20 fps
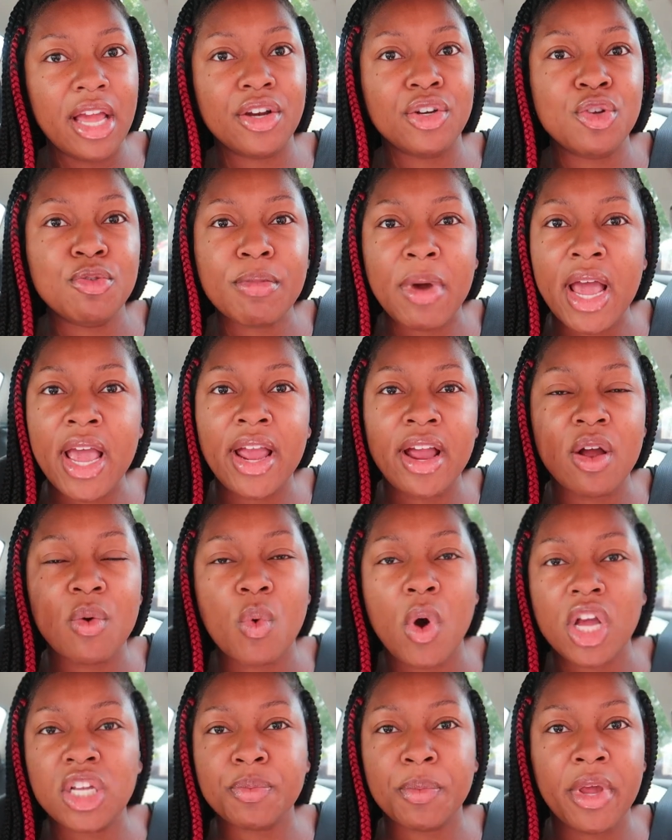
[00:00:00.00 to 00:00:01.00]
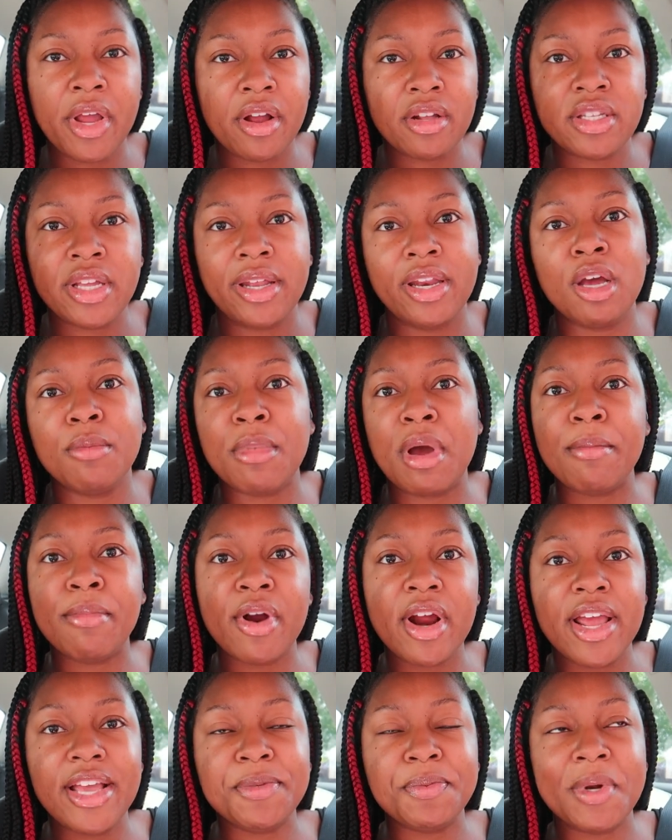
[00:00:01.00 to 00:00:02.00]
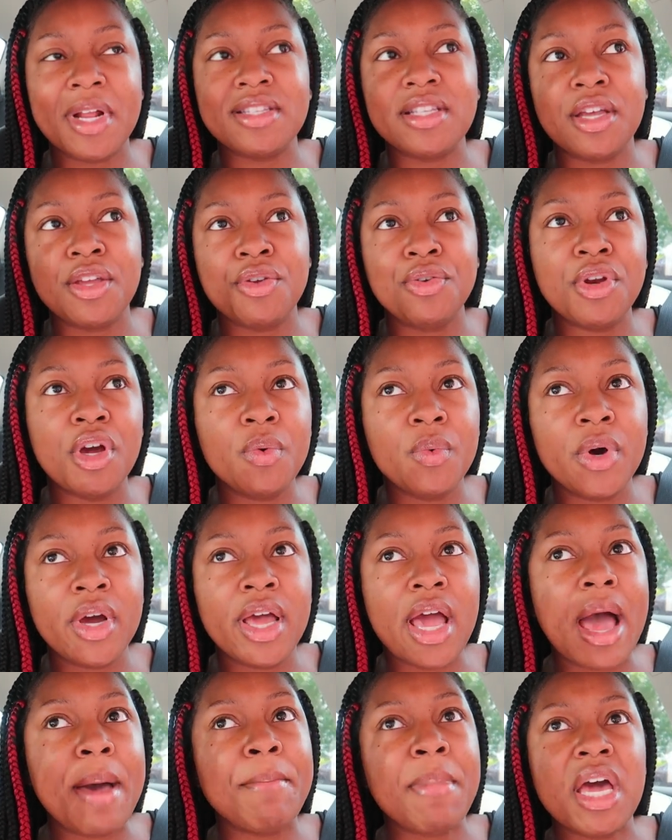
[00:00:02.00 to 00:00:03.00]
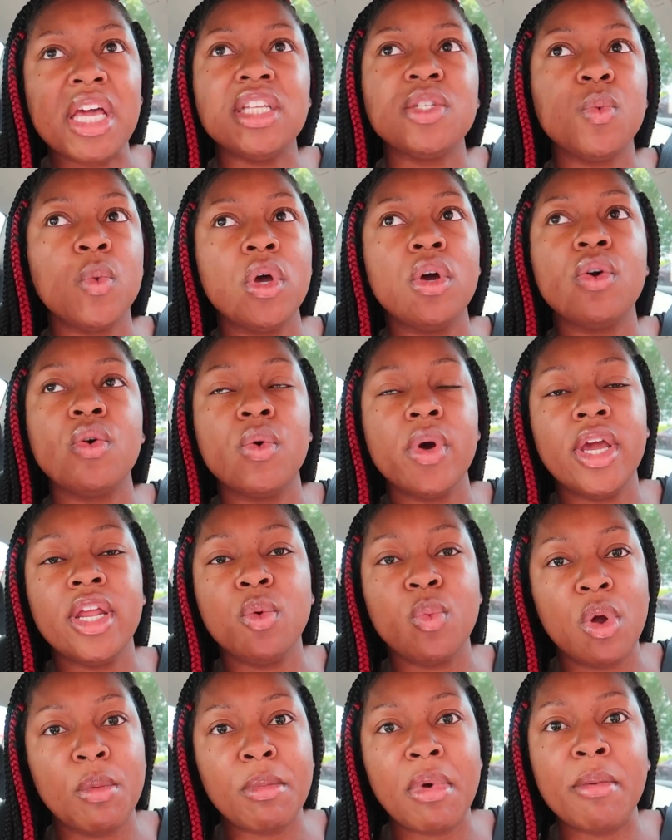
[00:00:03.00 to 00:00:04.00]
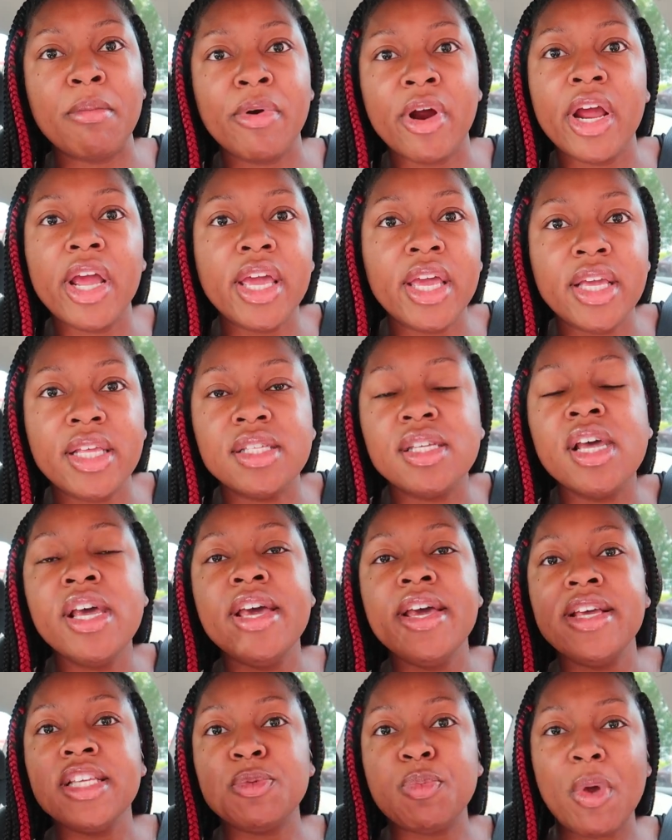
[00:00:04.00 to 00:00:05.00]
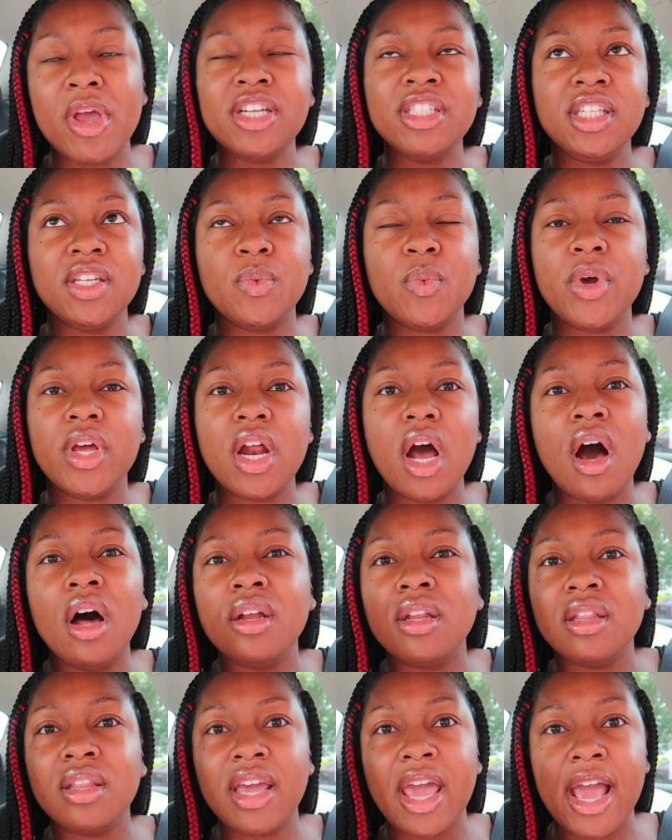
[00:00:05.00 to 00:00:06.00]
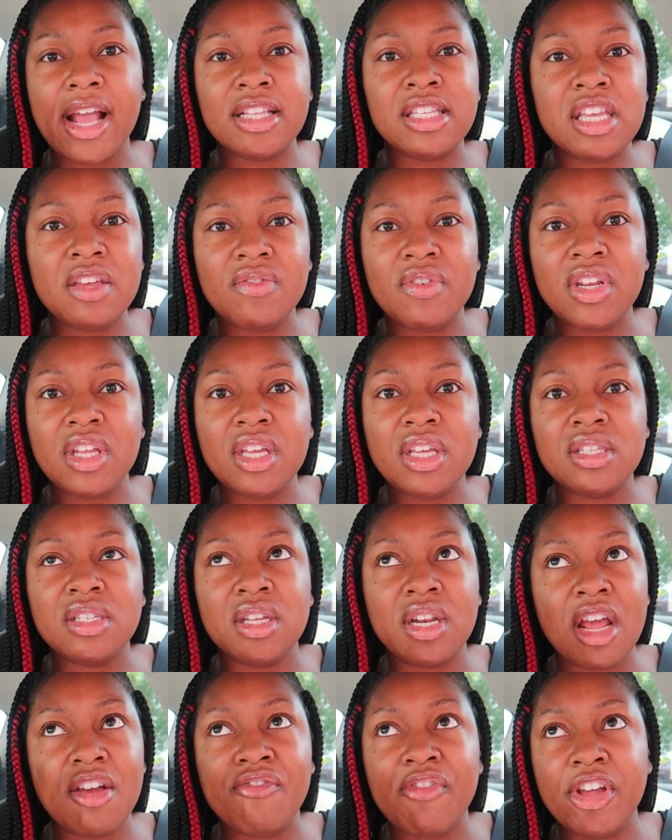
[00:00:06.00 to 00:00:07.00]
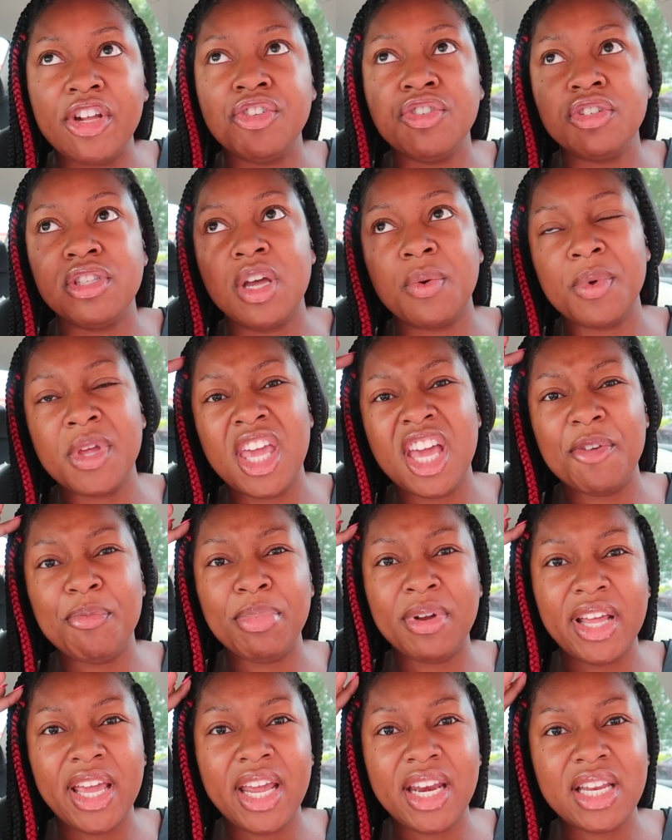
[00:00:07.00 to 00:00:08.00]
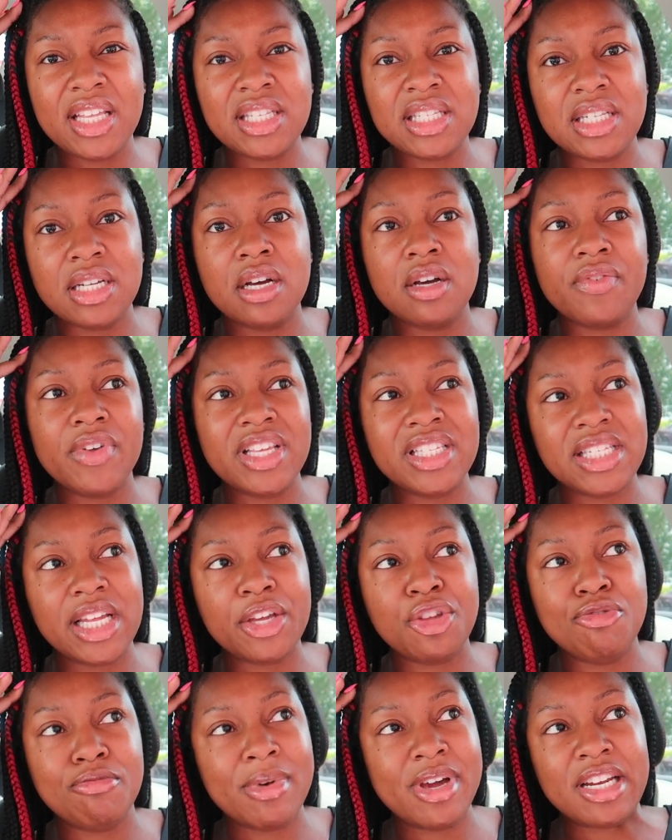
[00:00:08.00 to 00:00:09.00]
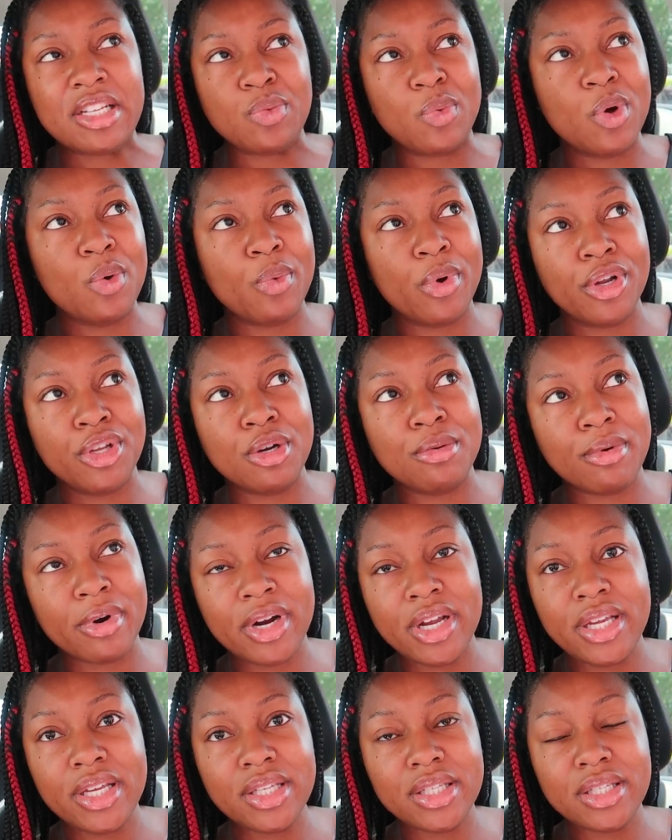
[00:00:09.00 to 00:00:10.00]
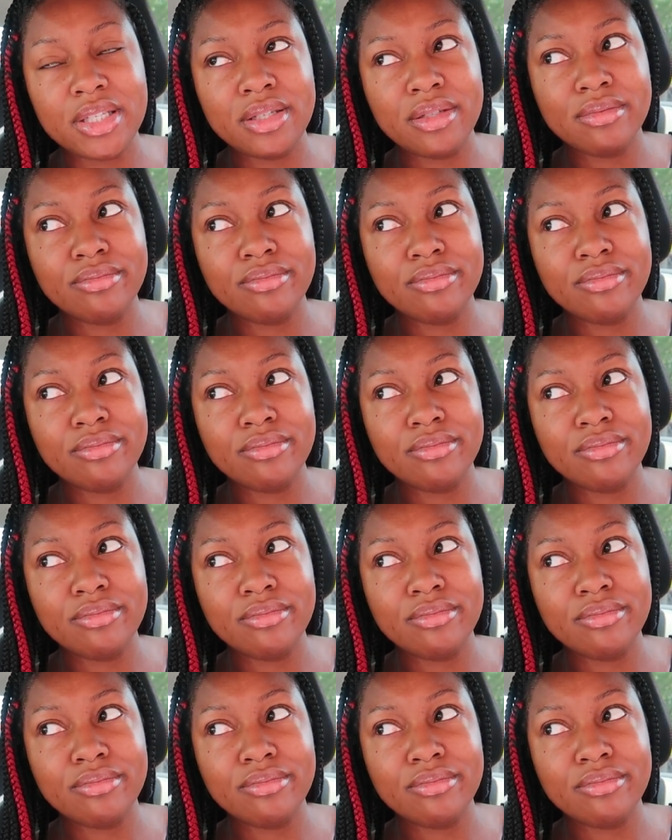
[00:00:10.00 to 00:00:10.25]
like do my hair, wash my hair, take down my braids. But I was like, you know what, I might as well go ahead and wear my braids, especially with all of the activities and adventures that we have planned and stuff. It's like, you might as well wear your braids.